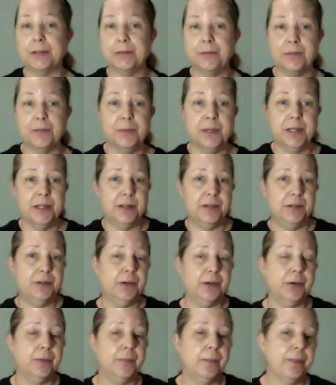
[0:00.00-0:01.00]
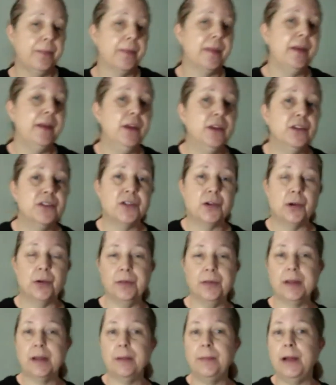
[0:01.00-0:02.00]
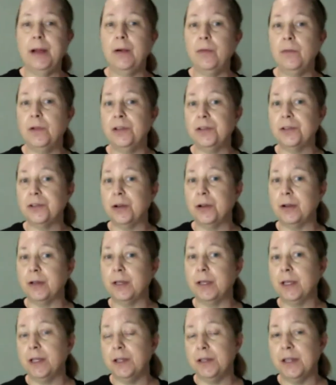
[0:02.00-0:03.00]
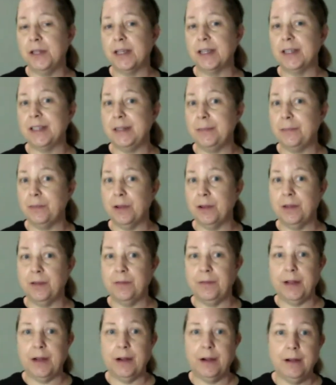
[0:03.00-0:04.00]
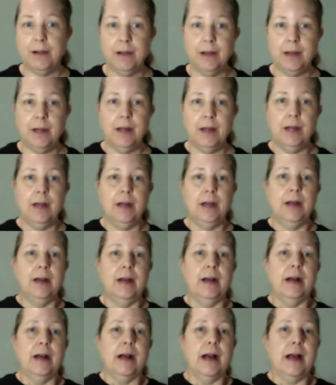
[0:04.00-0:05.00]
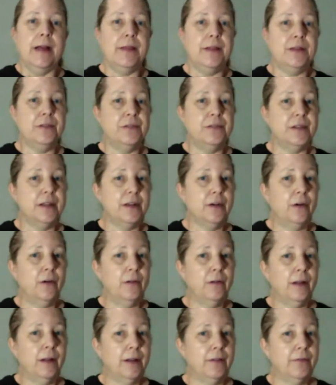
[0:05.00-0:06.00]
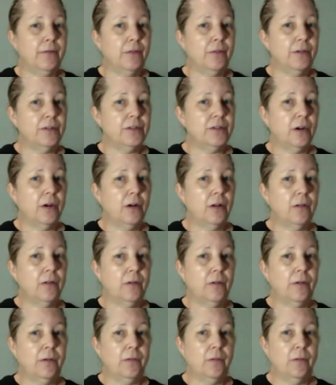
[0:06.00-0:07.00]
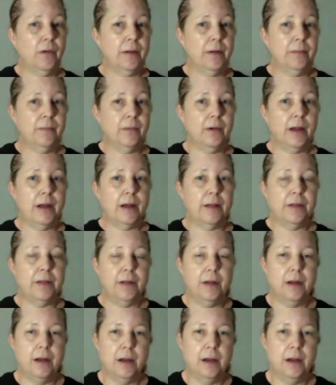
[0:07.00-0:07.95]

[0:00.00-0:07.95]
for me to do. So think about when you're talking and you take a deep breath of air, and then you say a whole lot of words all on one breath.